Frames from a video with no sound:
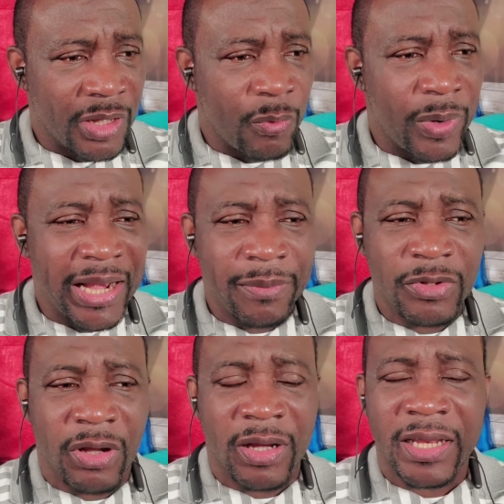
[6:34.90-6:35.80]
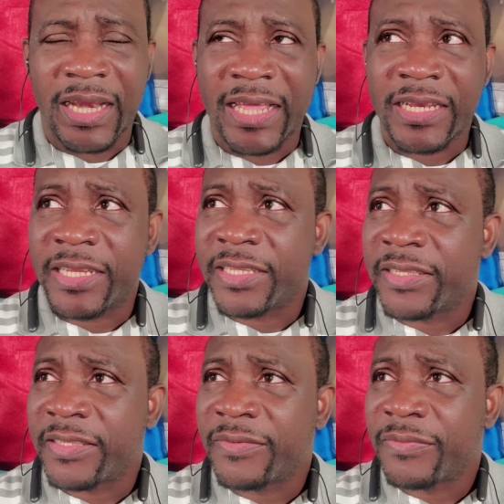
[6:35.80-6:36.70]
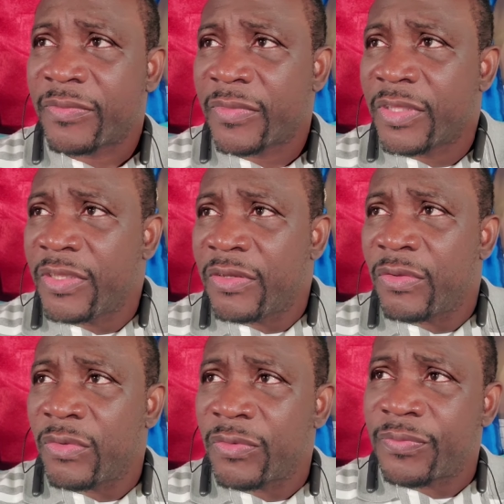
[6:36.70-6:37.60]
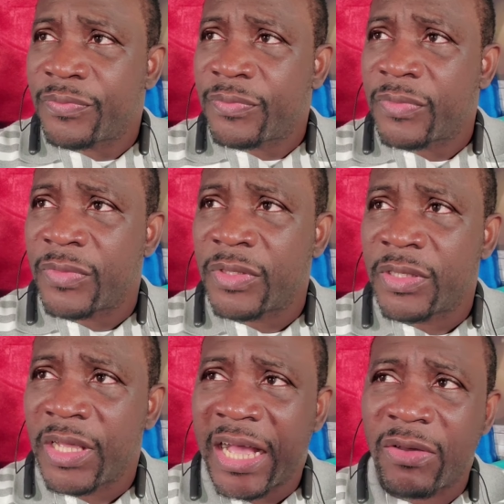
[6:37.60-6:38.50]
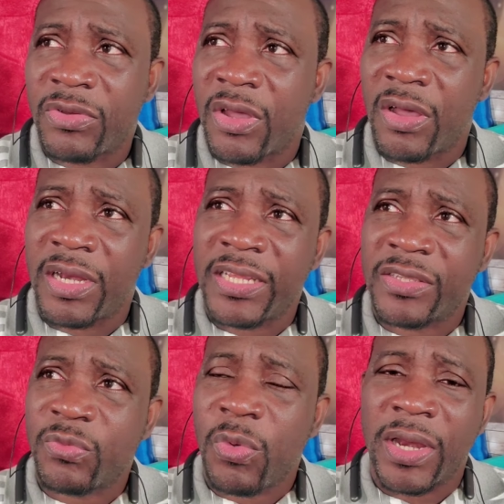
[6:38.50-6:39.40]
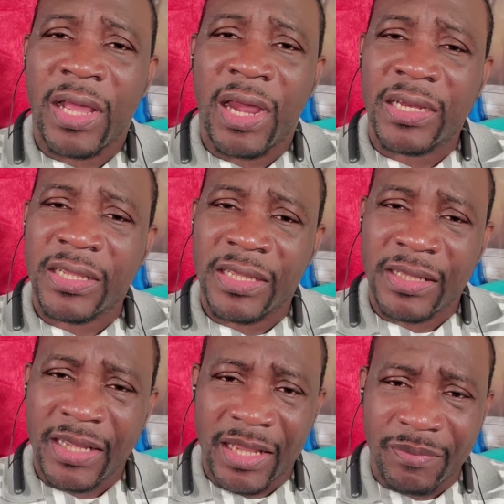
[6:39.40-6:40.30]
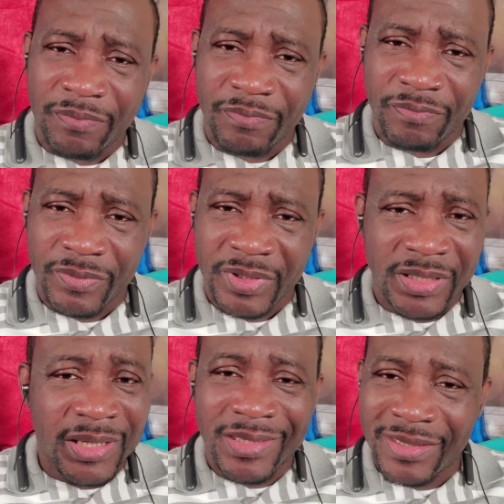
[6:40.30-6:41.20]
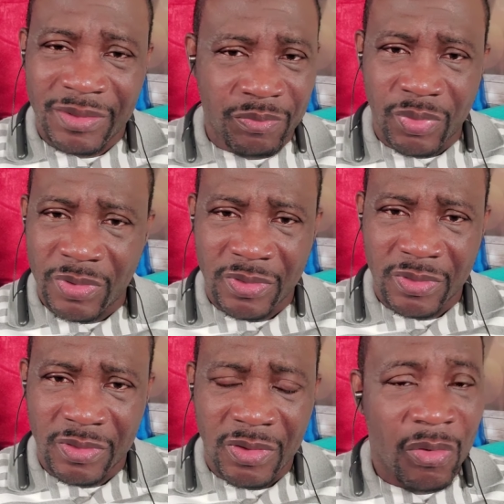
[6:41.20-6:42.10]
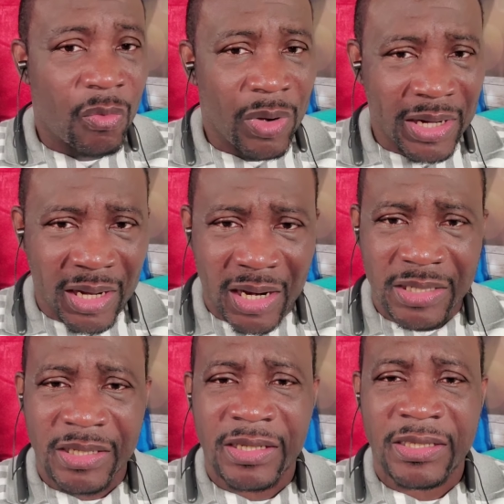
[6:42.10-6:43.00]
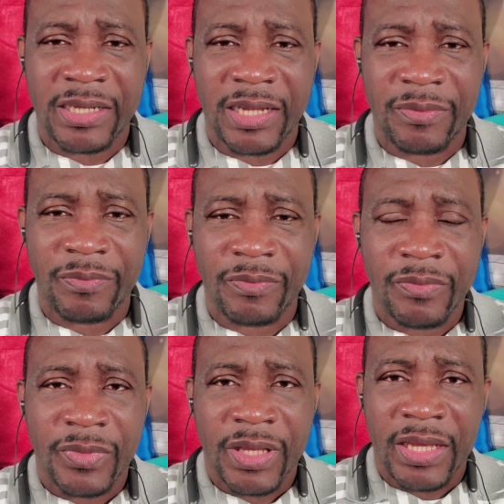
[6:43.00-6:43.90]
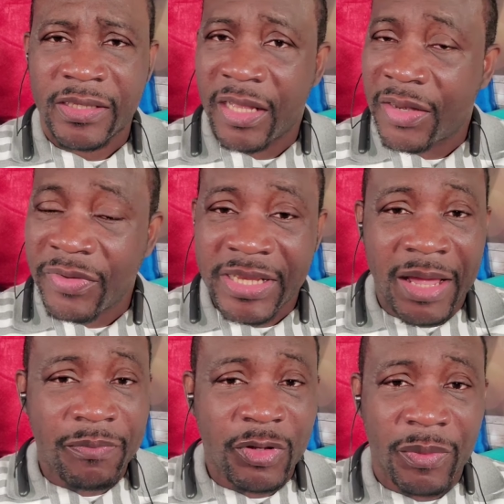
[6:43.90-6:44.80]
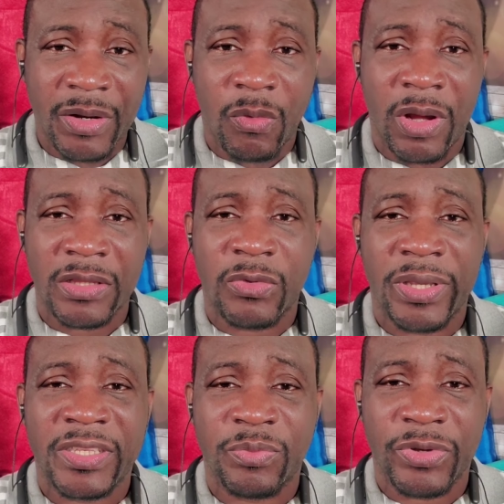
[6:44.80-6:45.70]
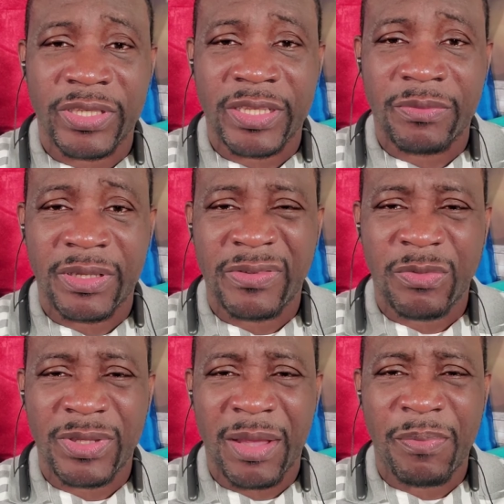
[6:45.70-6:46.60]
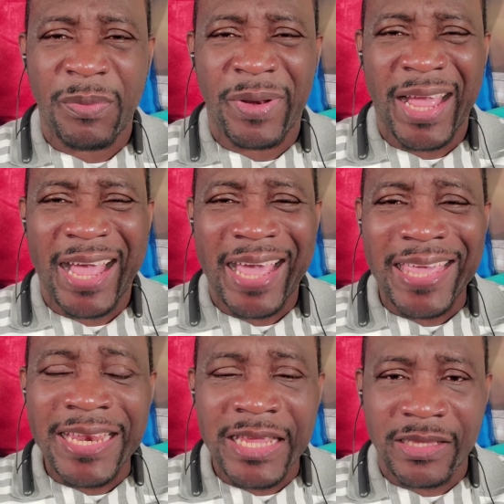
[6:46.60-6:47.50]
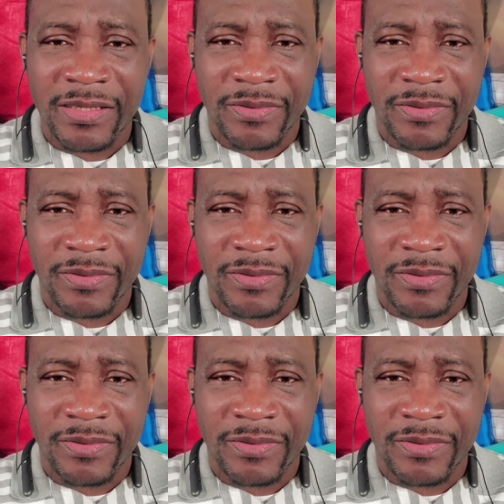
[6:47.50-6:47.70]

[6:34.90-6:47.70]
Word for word: while I'm talking like this, you know, I'll call this one heart at a time. It's simple, one heart at a time. It's not every time somebody wants to express themselves. Sometimes people hide it